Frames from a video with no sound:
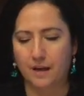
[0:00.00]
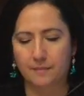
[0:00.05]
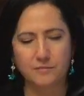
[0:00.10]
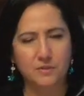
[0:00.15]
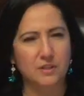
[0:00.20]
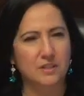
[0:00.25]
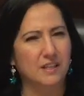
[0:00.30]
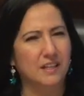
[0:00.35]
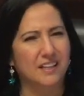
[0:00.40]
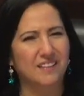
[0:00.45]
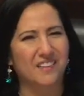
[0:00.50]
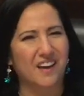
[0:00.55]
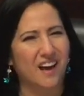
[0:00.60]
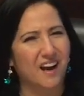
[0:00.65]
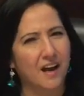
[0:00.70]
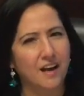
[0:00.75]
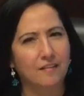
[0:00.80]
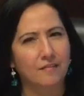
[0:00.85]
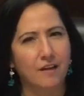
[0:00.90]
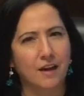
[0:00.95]
just going to hit the
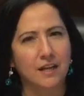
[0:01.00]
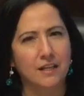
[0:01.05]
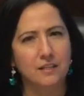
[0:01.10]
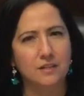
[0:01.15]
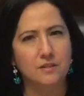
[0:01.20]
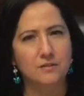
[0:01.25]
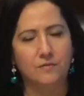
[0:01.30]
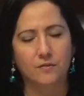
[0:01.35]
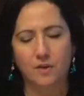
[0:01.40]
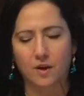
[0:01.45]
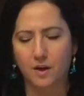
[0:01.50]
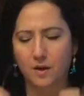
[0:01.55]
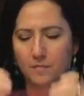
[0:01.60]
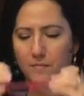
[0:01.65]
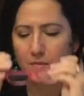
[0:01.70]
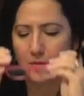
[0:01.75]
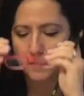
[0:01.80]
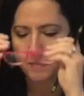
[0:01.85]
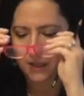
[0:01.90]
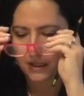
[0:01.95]
highlights
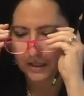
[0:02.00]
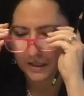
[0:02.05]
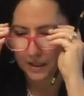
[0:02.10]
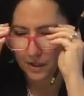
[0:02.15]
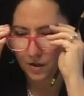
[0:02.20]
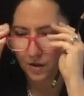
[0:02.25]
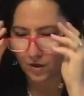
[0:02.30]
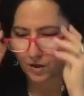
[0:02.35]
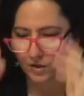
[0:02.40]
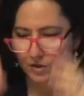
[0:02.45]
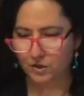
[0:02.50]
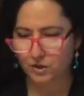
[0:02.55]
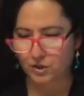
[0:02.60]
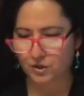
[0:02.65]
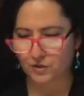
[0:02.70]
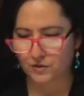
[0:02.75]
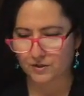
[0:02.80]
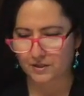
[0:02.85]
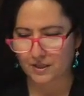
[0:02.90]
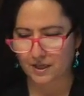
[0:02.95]
from the meeting on
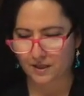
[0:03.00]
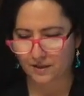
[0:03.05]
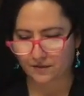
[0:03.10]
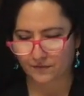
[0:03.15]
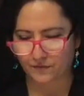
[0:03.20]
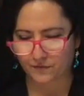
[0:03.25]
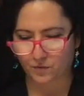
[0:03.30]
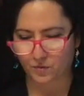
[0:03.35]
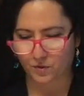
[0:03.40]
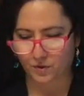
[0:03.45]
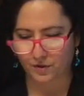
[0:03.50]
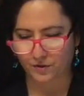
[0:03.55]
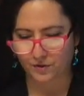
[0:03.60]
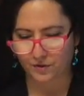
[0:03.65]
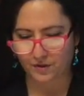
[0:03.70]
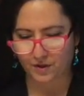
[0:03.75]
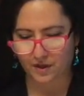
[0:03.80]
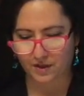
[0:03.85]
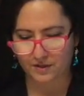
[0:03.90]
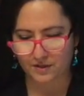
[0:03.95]
Tuesday, the
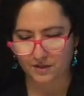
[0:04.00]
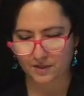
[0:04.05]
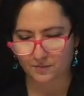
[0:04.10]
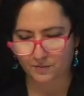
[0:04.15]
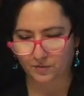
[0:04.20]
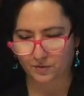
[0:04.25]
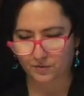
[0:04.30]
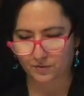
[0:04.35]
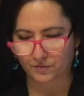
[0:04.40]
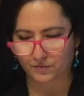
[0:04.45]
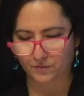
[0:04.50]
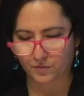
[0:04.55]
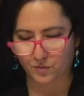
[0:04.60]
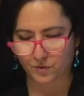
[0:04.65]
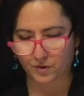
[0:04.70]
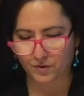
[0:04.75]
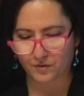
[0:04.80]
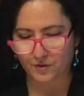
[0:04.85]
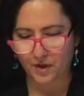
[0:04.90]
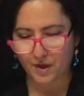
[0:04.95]
4th, December
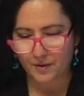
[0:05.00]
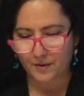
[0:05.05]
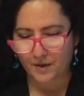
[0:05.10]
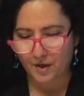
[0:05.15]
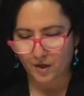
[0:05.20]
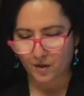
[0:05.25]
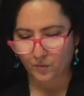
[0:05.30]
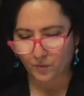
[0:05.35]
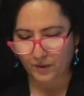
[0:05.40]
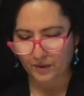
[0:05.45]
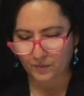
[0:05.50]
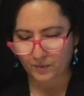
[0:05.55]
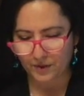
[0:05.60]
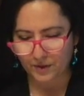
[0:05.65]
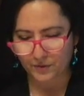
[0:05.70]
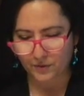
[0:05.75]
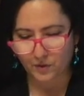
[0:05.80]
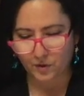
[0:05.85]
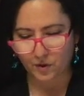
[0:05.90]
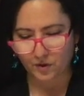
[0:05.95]
4th. We
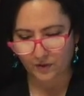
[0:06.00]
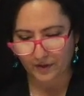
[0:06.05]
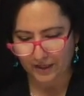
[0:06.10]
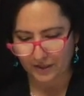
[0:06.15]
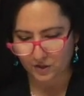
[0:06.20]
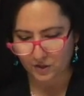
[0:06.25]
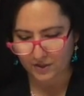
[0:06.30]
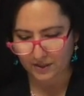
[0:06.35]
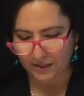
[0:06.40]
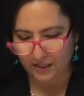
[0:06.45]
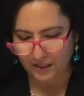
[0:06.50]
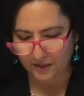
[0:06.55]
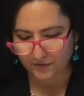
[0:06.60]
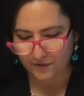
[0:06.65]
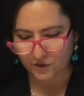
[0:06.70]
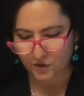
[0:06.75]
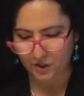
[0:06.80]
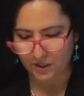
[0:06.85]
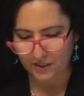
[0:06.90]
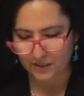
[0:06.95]
went through our legislative
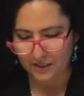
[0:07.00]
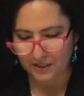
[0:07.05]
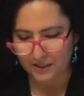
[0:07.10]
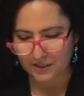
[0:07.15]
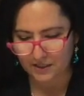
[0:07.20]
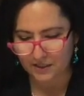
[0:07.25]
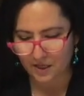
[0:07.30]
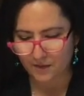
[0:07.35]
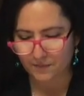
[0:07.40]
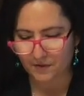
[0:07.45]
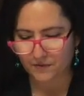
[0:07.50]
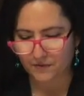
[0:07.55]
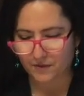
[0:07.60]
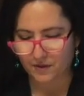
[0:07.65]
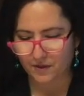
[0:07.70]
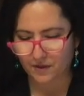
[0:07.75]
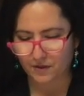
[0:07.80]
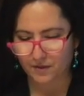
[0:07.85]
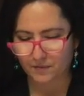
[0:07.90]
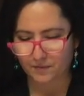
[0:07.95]
agenda. Some of
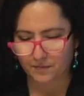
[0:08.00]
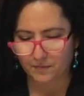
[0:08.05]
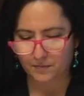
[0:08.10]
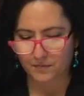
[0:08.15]
the